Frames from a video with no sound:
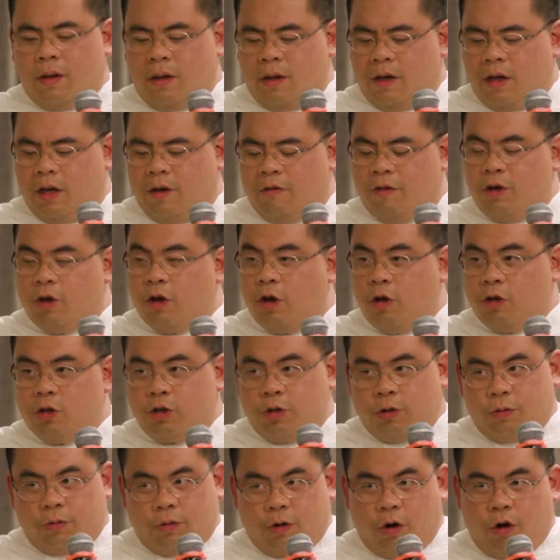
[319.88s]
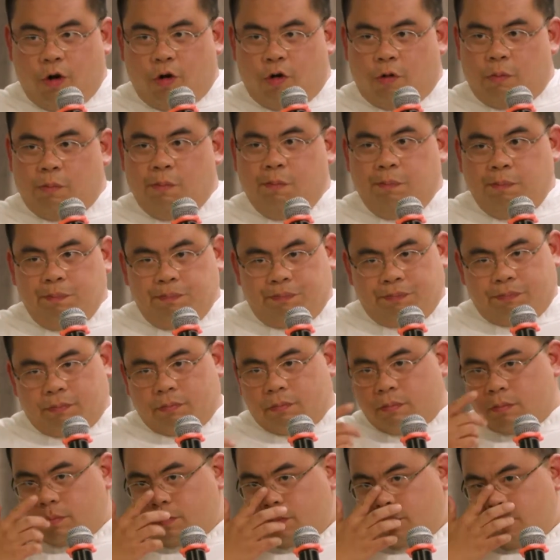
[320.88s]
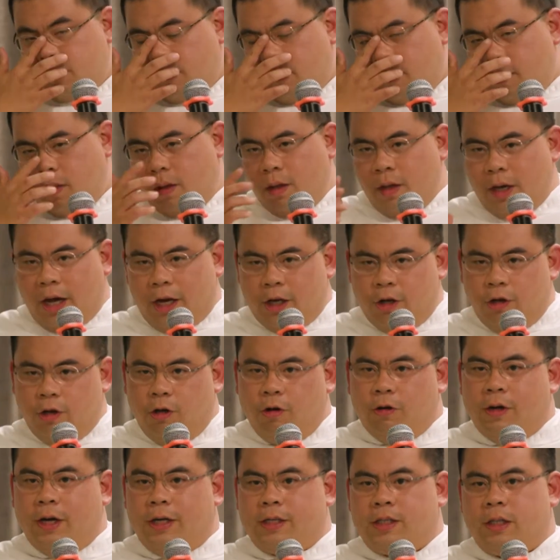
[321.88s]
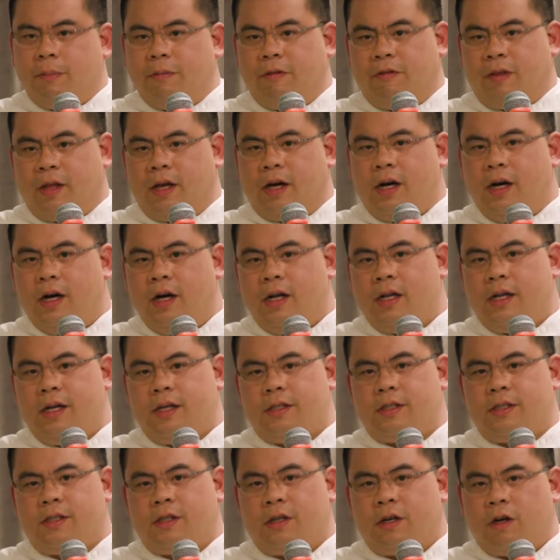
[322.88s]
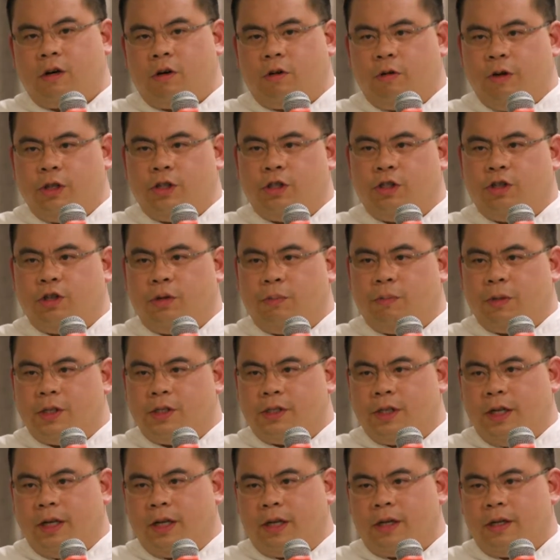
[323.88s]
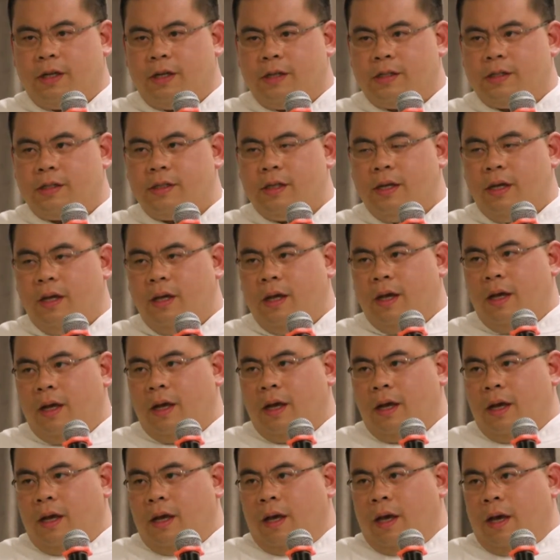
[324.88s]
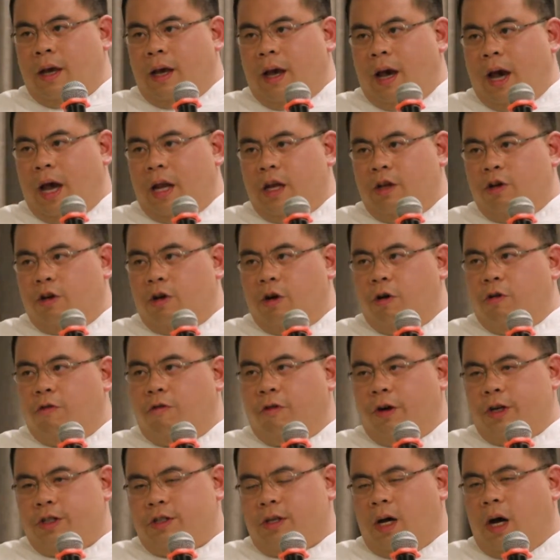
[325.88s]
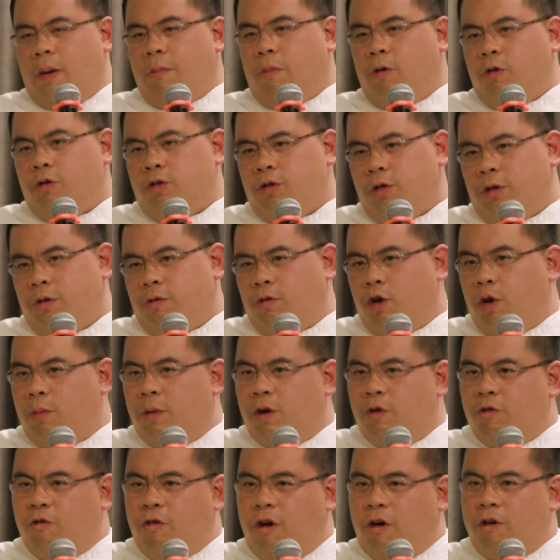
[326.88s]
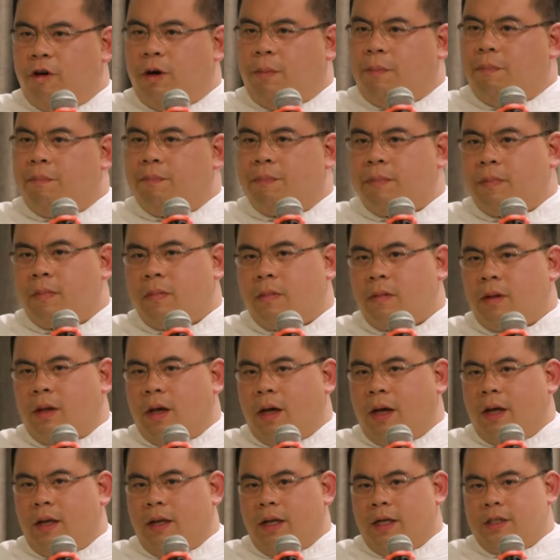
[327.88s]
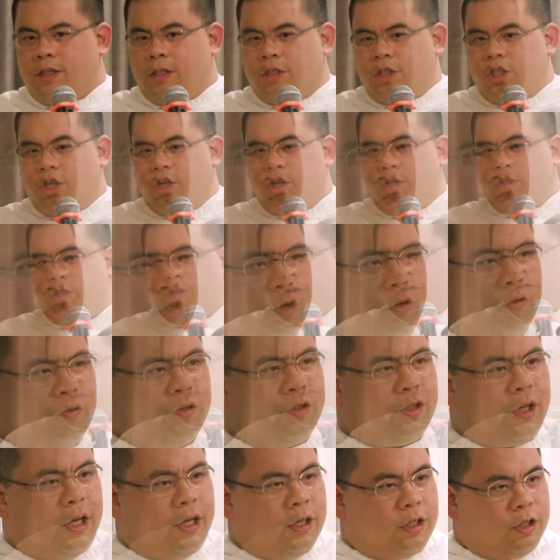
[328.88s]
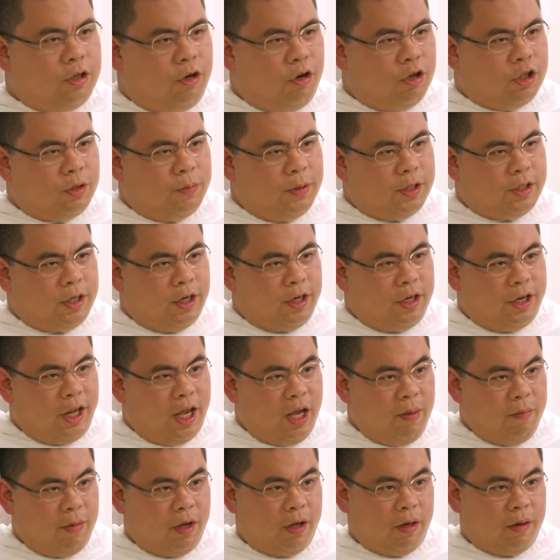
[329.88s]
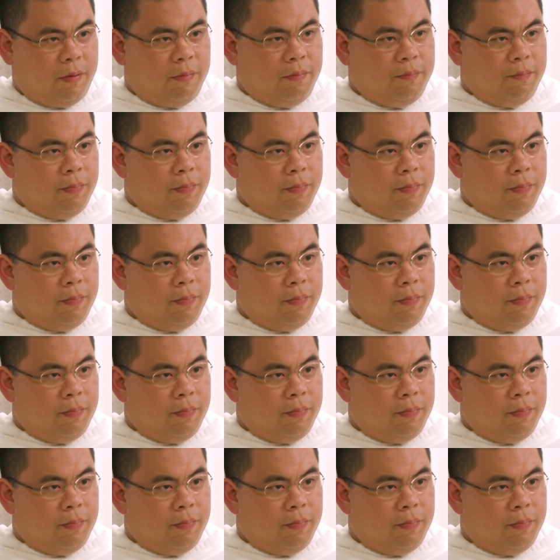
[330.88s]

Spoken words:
If you go to Rome and you look at some of the earliest Christian basilicas, and you go, for example, to the Roman Forum, and that's the Church of Saints Cosmas and Damian,